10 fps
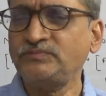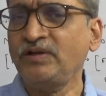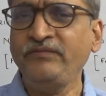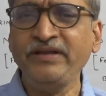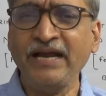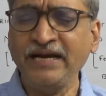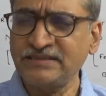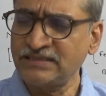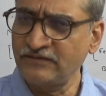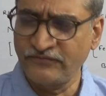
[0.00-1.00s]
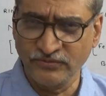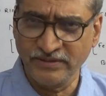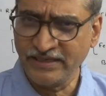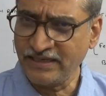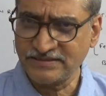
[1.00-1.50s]
we add
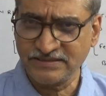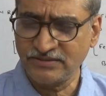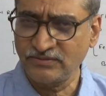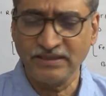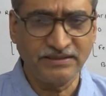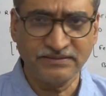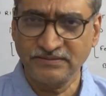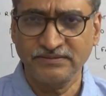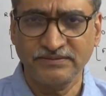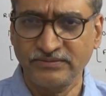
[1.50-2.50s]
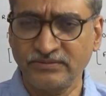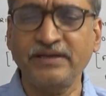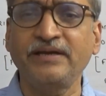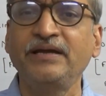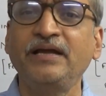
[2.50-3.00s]
sulfuric acid to that.
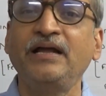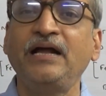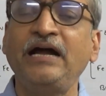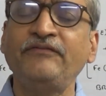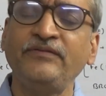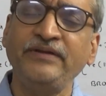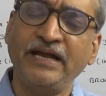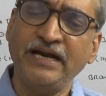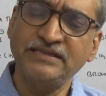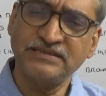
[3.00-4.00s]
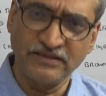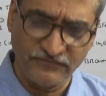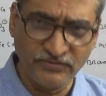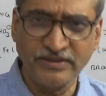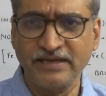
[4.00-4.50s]
Okay. After we add
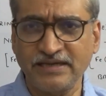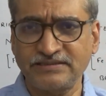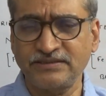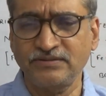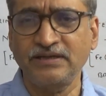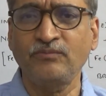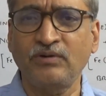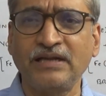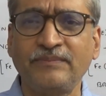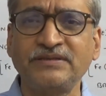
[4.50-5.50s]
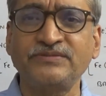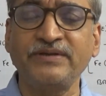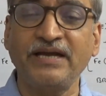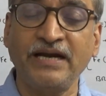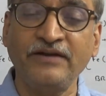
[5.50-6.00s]
sulfuric acid to that, what happens?
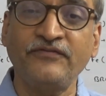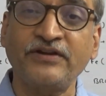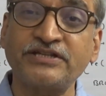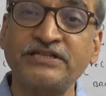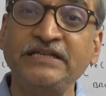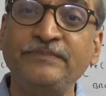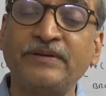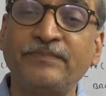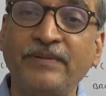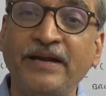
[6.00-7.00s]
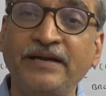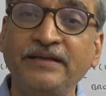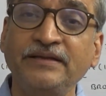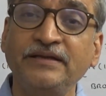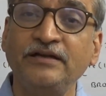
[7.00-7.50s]
We add freshly prepared,
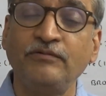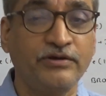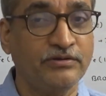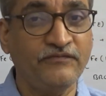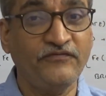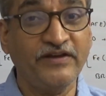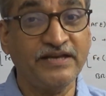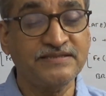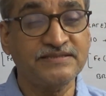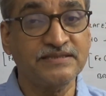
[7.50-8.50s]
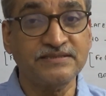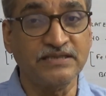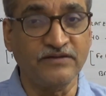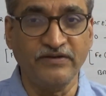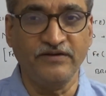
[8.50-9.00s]
what you call ferrous
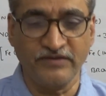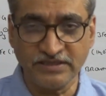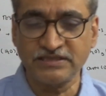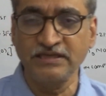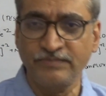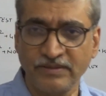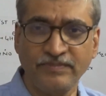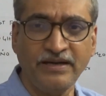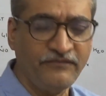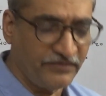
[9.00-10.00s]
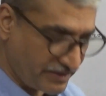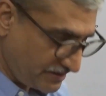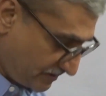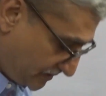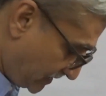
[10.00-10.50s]
sulfate. Freshly prepared
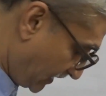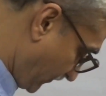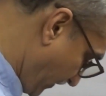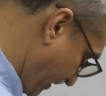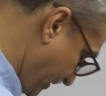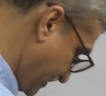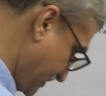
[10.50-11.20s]
ferrous sulfate. Is this